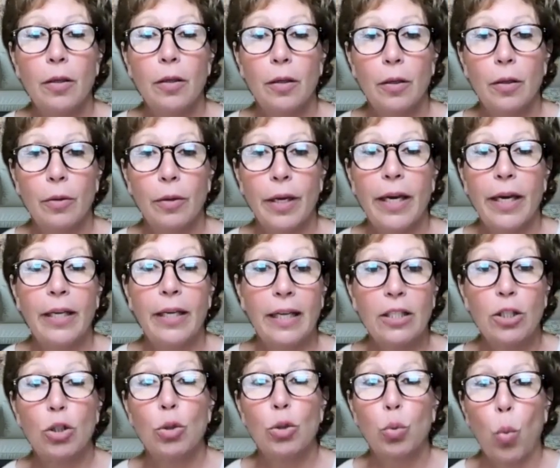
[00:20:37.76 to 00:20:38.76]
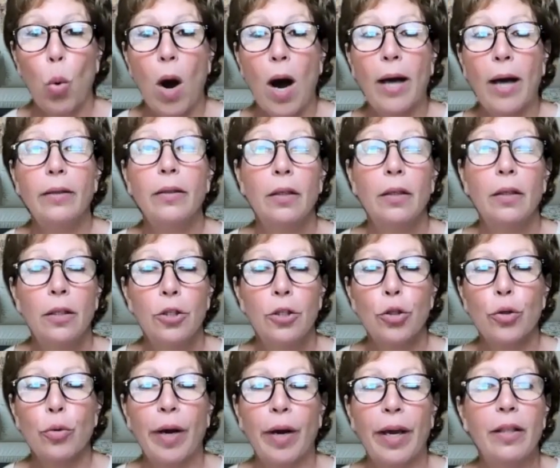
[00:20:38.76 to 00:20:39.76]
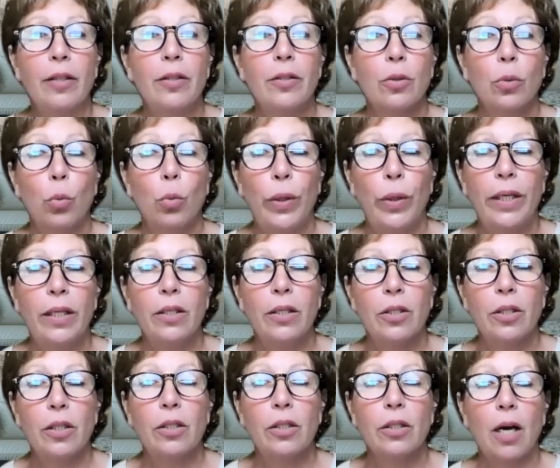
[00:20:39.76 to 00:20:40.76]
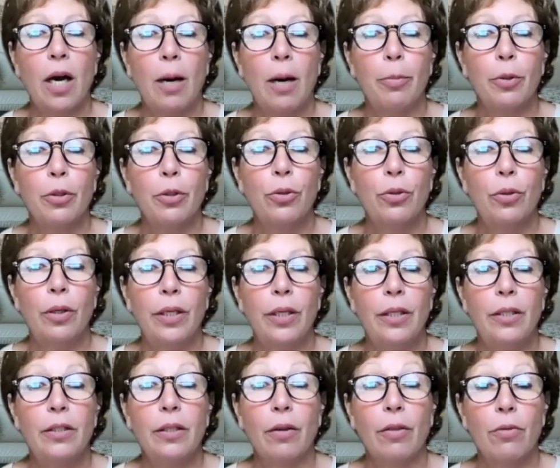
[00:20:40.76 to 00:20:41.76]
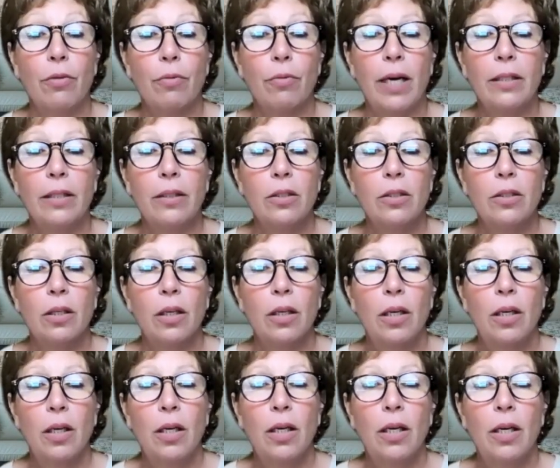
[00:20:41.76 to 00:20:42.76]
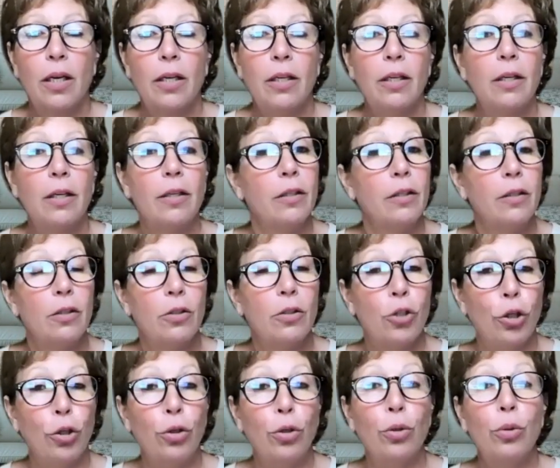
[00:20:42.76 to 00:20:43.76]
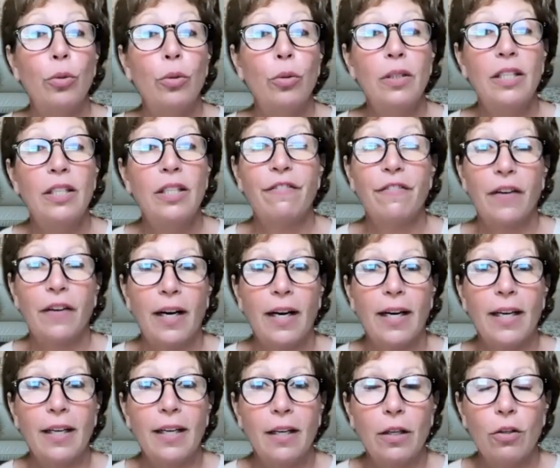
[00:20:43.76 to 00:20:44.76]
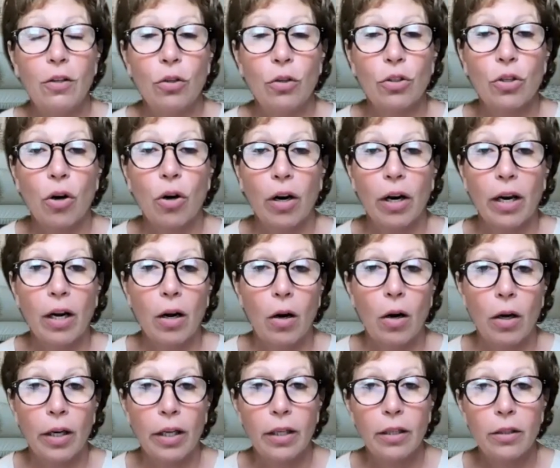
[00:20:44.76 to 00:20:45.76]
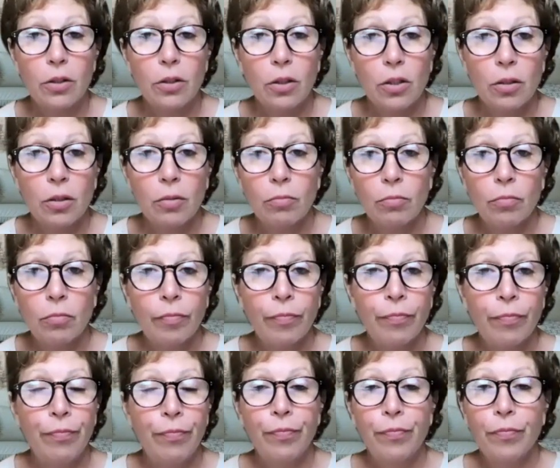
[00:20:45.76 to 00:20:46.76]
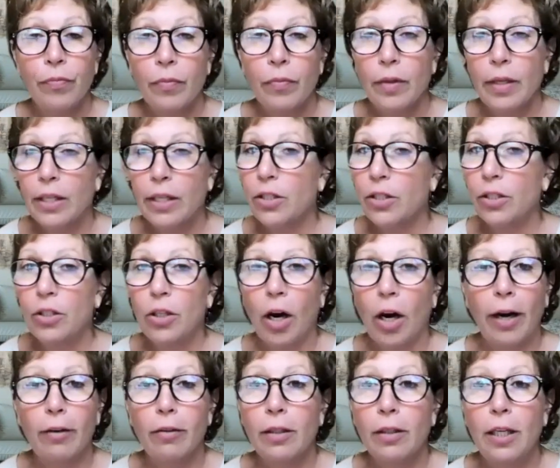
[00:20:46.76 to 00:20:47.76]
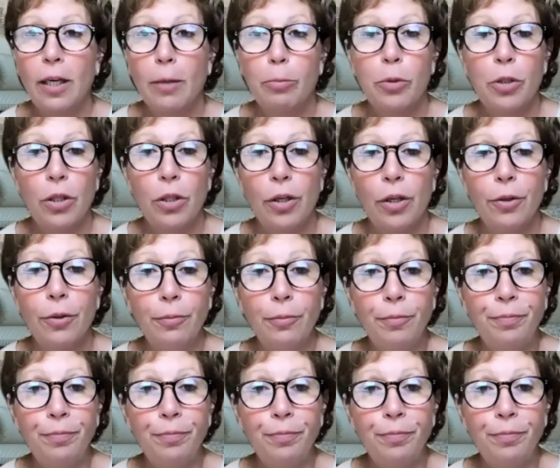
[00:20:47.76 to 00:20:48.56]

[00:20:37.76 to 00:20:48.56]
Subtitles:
Okay, that's SWOT, strengths, weaknesses, opportunities, and threats. 2, define your target audience. That's entirely up to you.